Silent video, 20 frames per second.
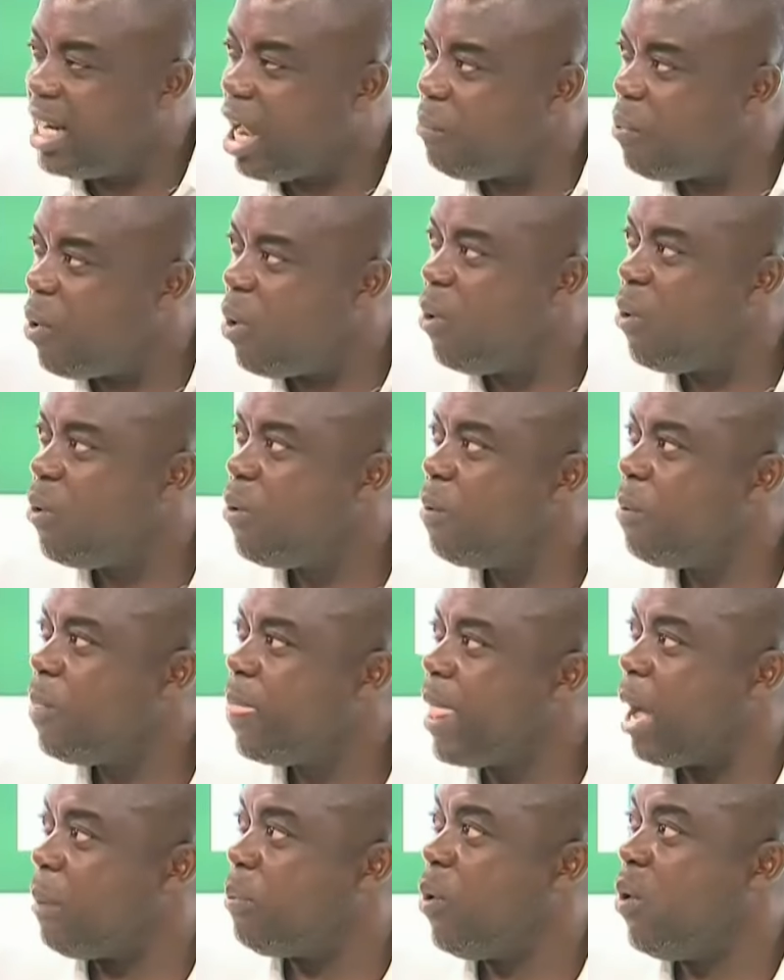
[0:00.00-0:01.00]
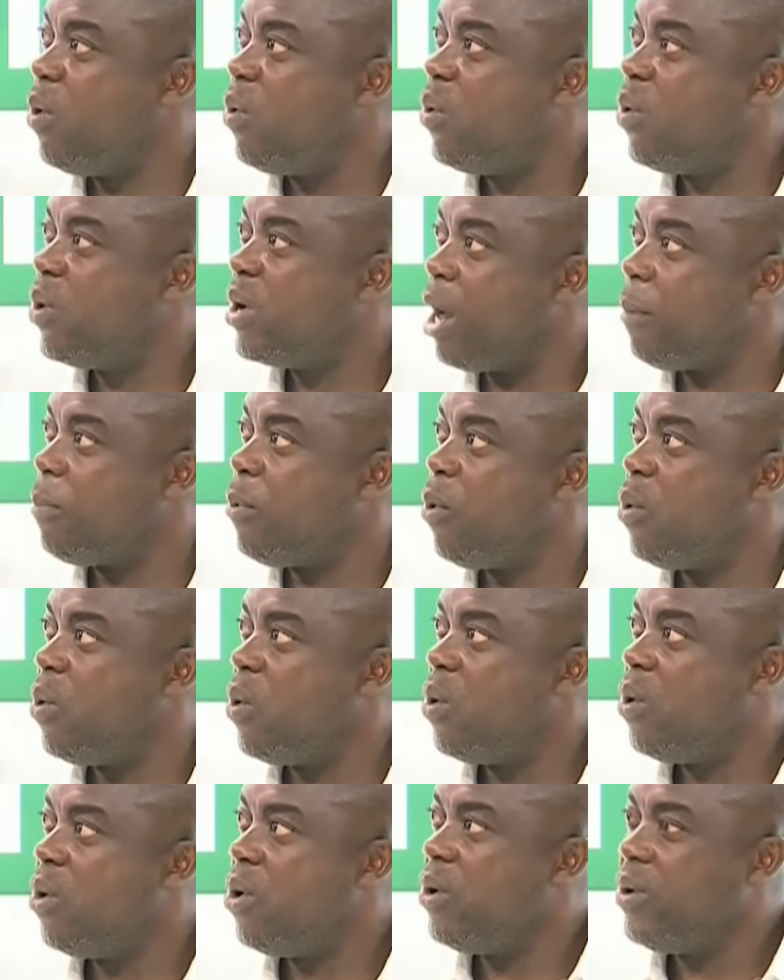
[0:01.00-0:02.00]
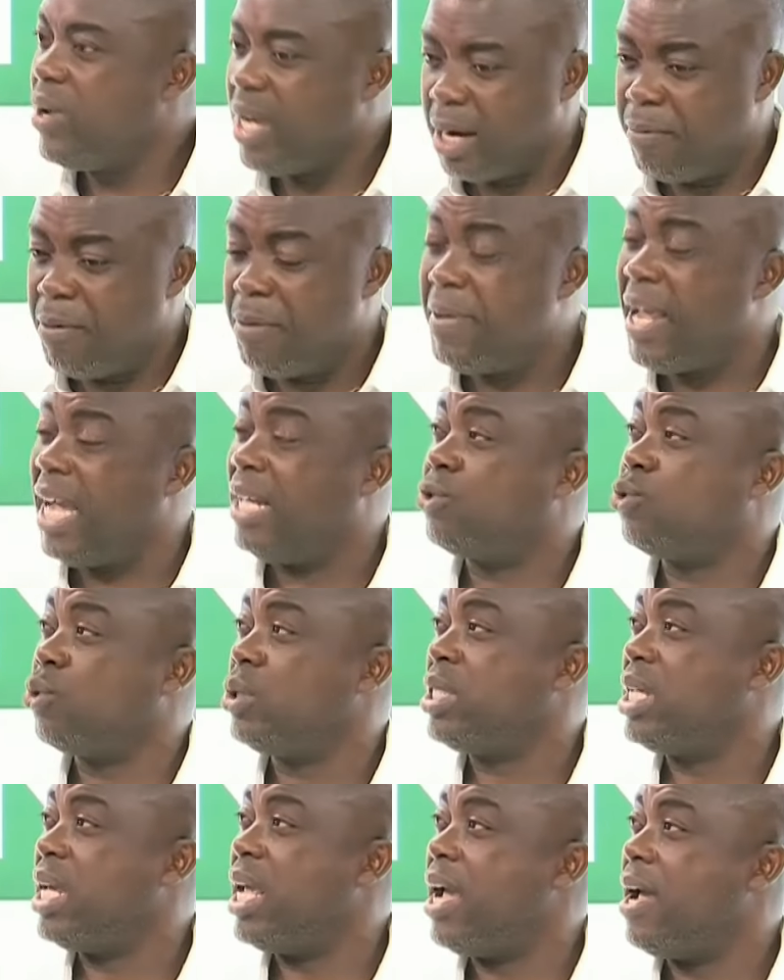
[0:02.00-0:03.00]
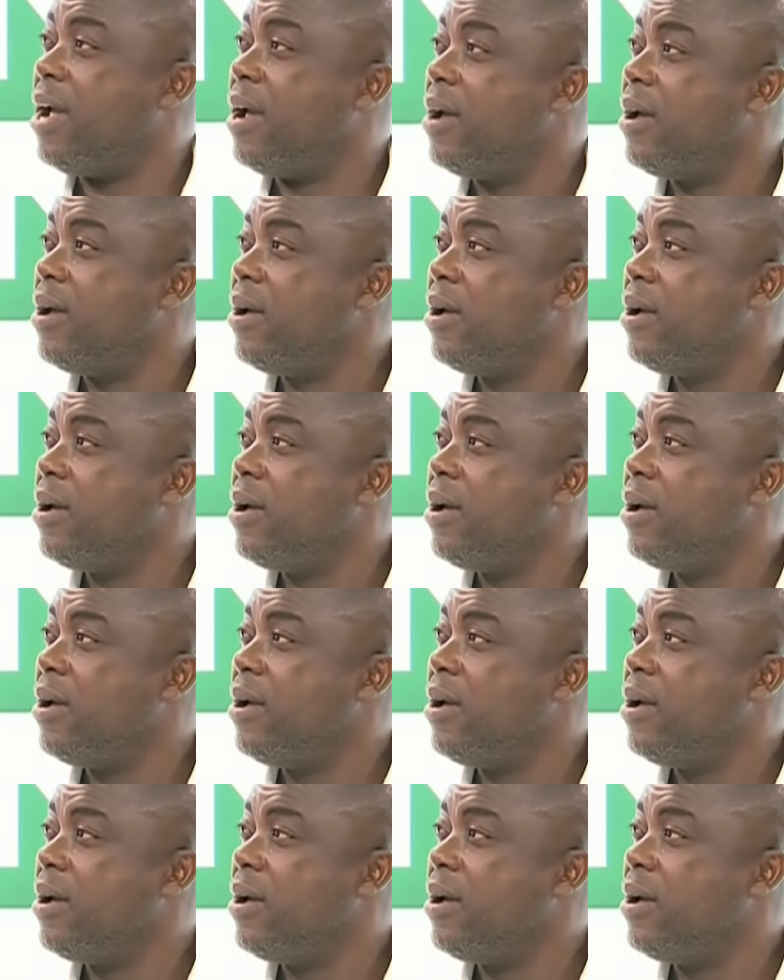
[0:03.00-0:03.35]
Napo, yet we be to chair.